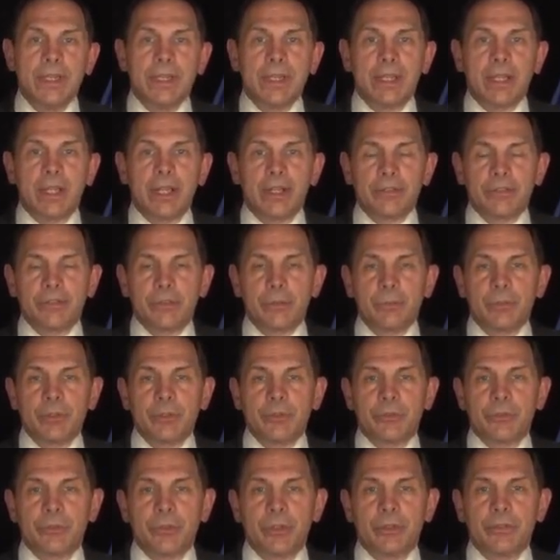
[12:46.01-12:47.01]
in
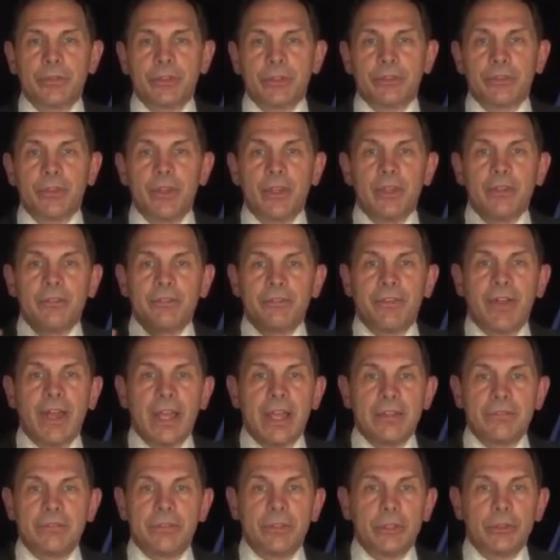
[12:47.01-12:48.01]
customer service
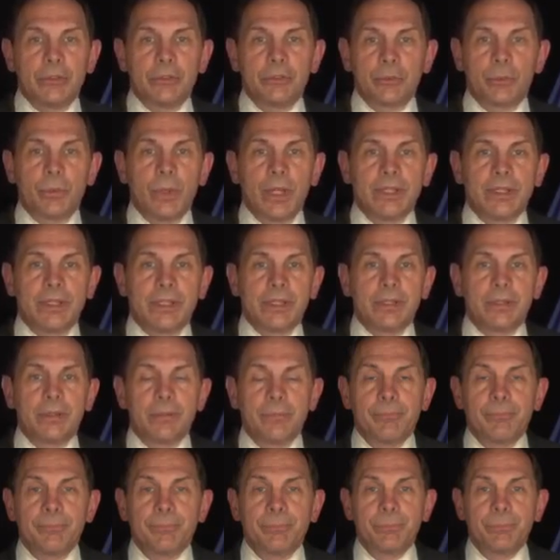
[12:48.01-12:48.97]
5 years running.